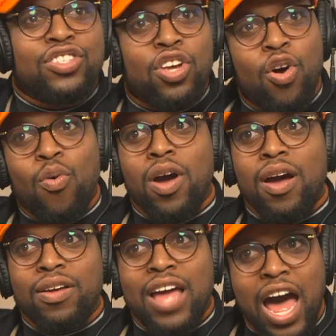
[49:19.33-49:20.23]
So
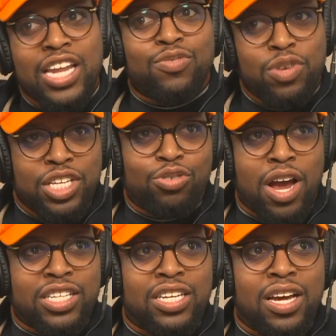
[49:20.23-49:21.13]
God is really
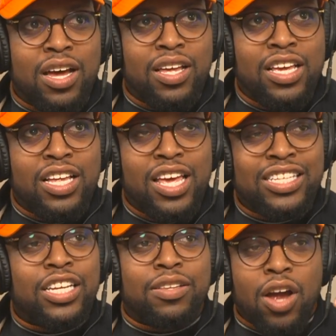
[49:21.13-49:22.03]
trying to,
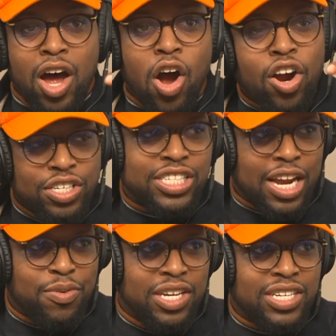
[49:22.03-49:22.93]
it's a heart
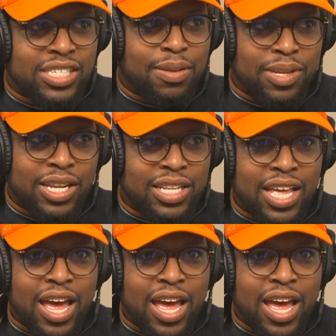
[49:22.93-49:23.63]
check when he does something like that.